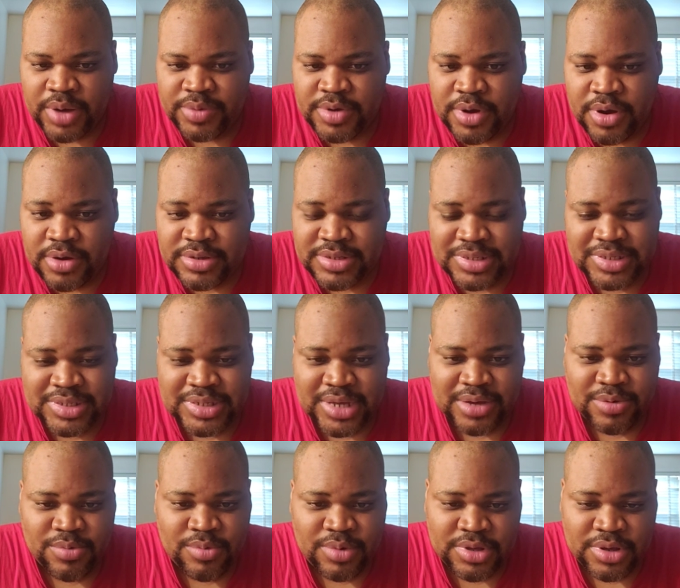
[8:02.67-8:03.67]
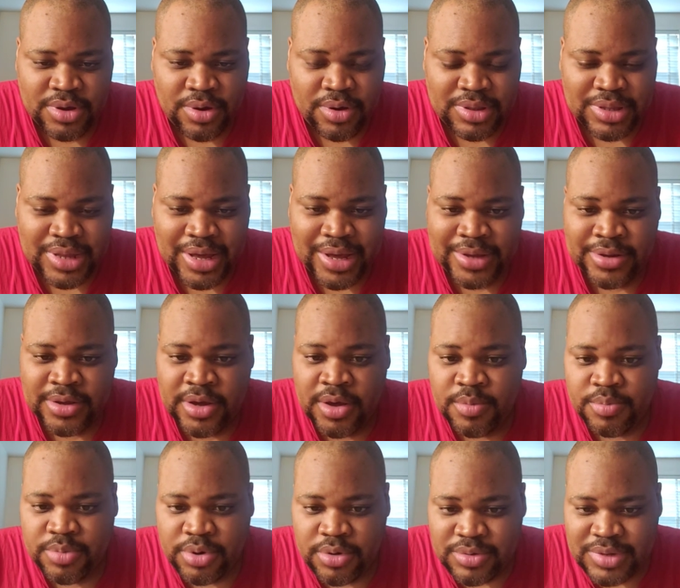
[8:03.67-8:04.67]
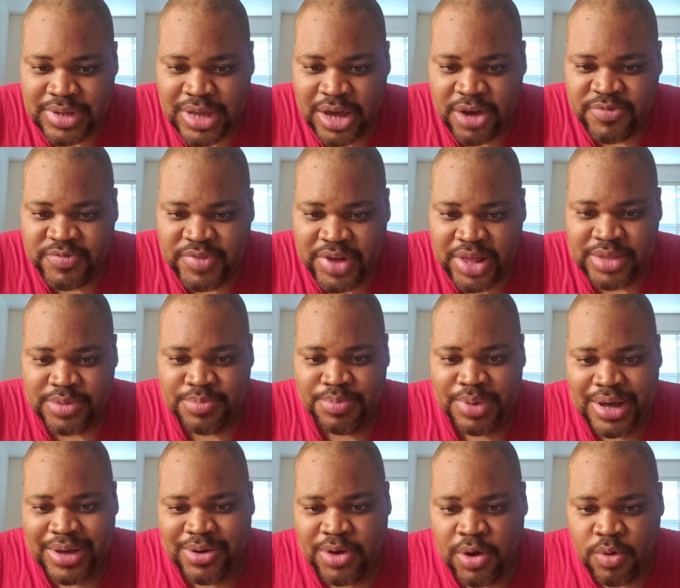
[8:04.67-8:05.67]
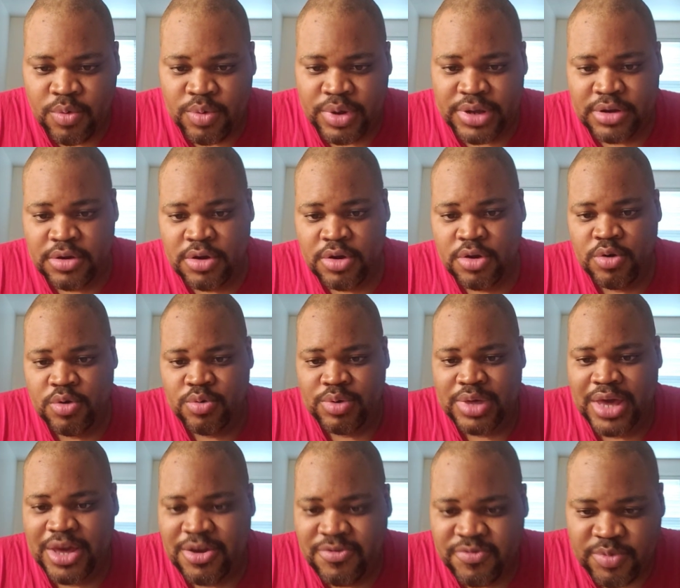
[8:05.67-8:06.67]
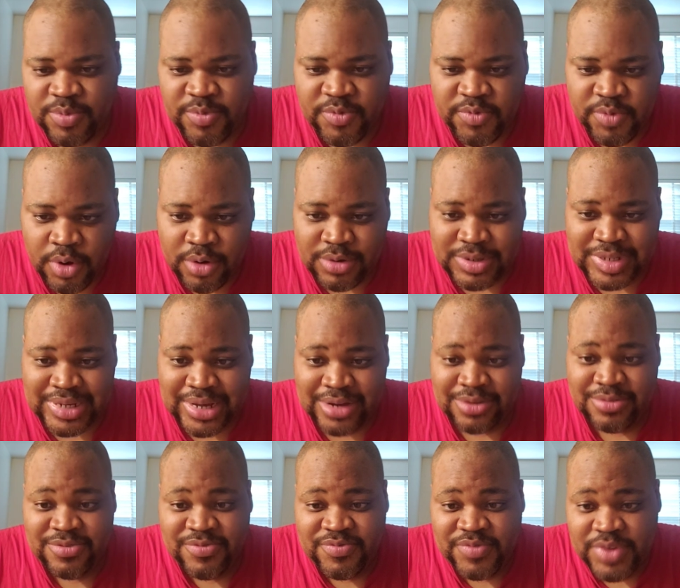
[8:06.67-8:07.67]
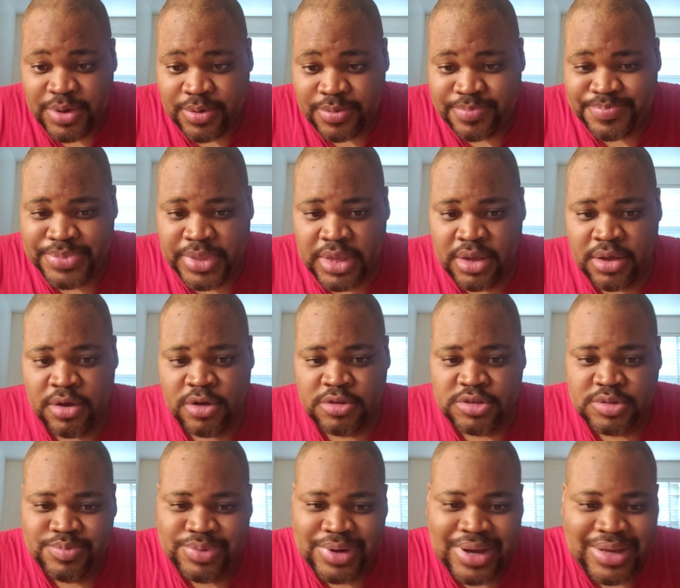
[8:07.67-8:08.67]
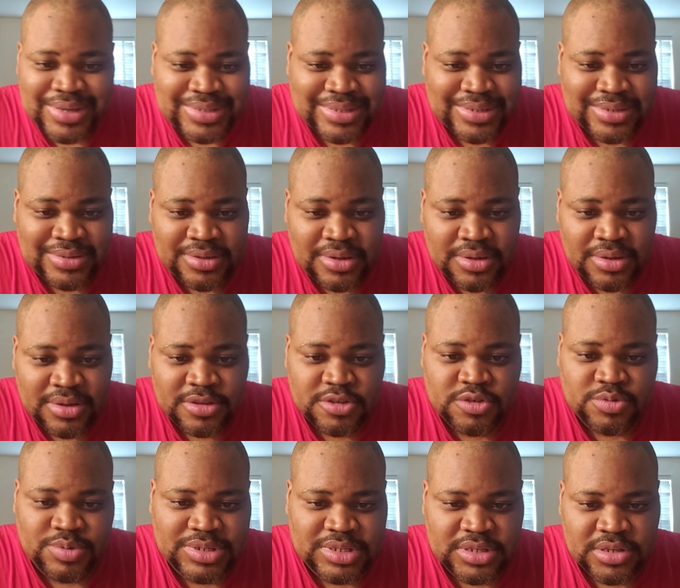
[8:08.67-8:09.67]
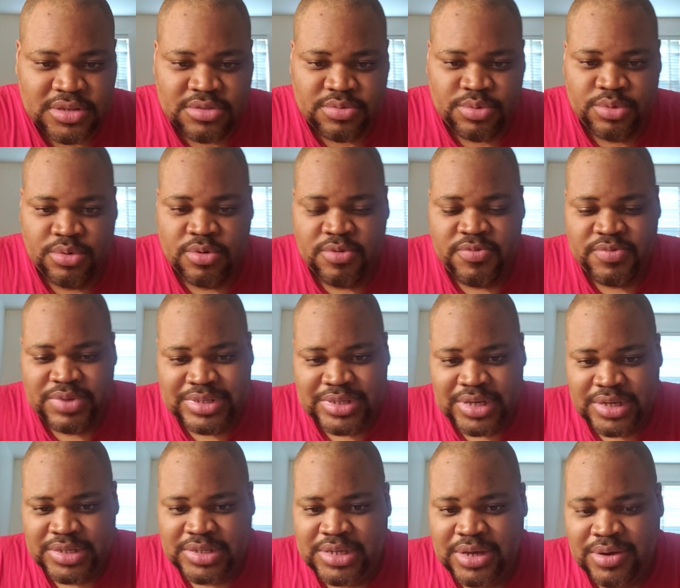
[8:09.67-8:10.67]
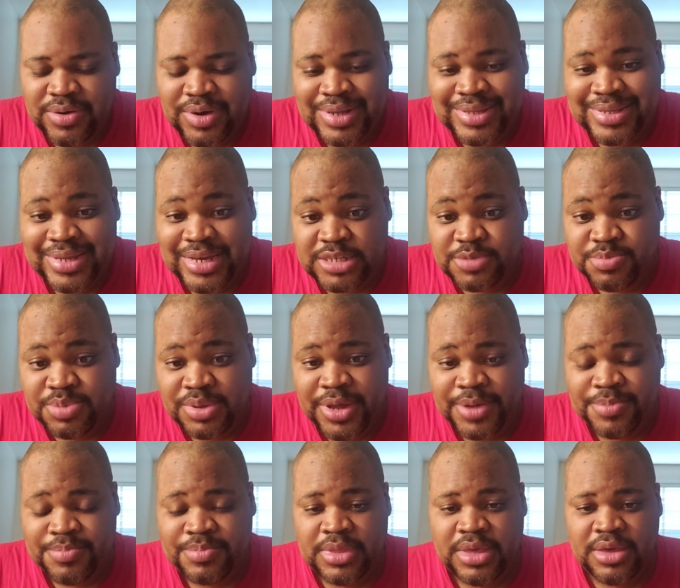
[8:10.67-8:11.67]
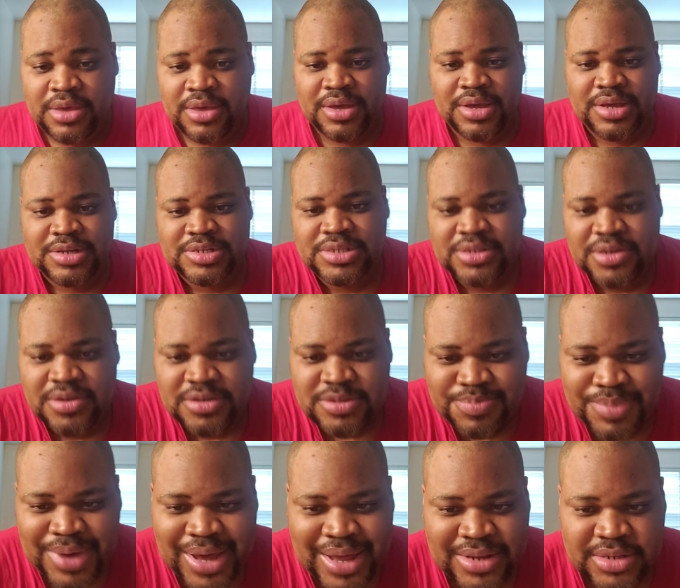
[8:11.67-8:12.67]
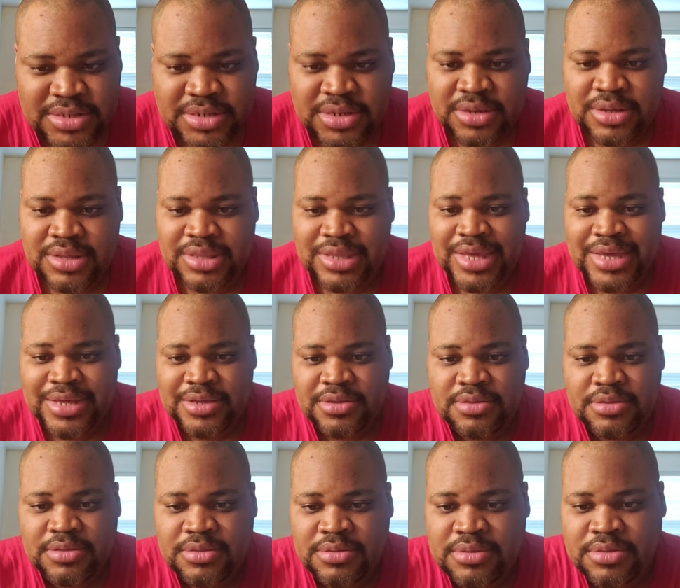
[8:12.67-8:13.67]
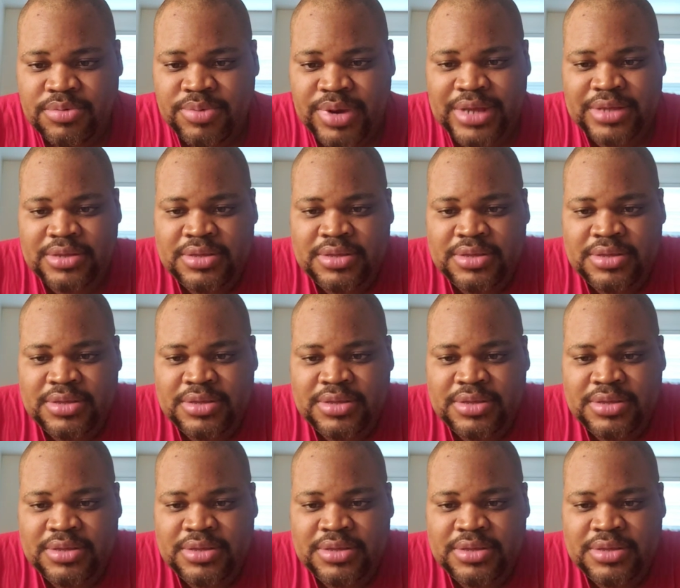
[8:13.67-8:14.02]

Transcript: yards to Tech 1-yard line, pulled down finally by Owen, who came from far side of the field. So Bronson twisted through for touchdown on next play. Engineers managed late threat,